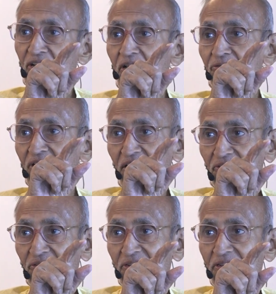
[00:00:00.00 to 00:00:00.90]
origin of
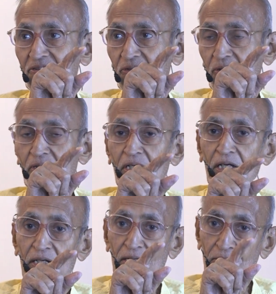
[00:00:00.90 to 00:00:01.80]
things. So,
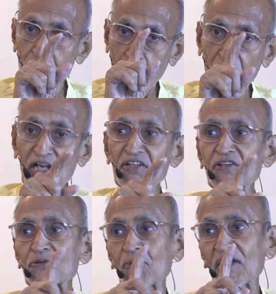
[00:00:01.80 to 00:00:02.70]

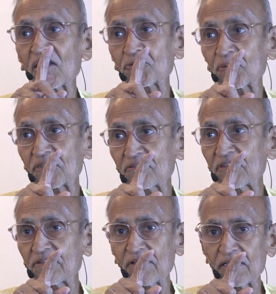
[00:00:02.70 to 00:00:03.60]
knowledge is one
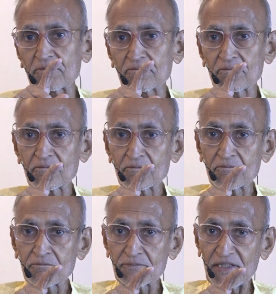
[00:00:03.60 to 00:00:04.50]
aspect of the divine.
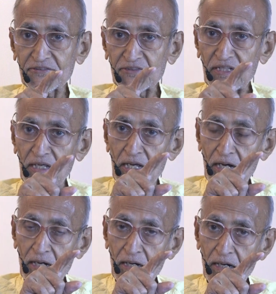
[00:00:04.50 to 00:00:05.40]
That's
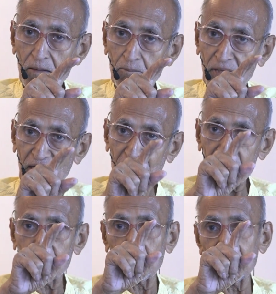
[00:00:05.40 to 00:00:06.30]
the
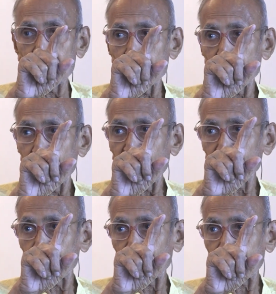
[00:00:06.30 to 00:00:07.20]
Maheshwari
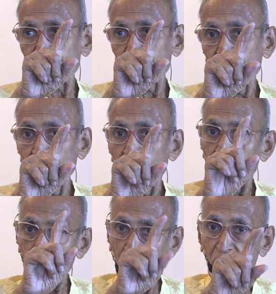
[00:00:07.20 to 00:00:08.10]
aspect.
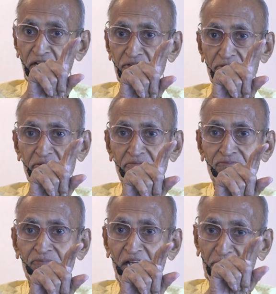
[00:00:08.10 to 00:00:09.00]
Knowledge.
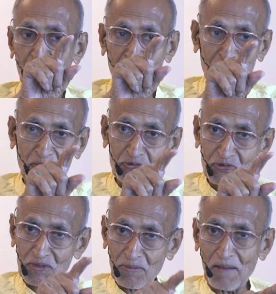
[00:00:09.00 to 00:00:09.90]
It
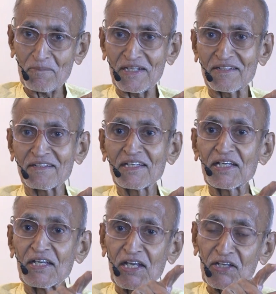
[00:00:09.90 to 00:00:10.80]
corresponds to the Brahmin.
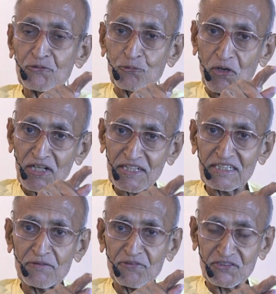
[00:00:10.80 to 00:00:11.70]
His
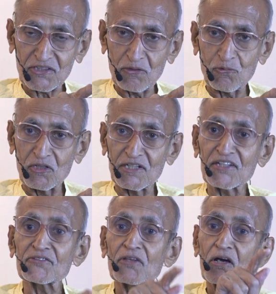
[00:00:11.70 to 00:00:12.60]
work in the physical
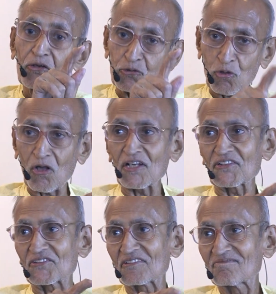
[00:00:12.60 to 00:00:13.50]
world is
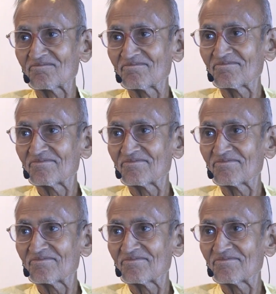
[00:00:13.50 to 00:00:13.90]
knowledge.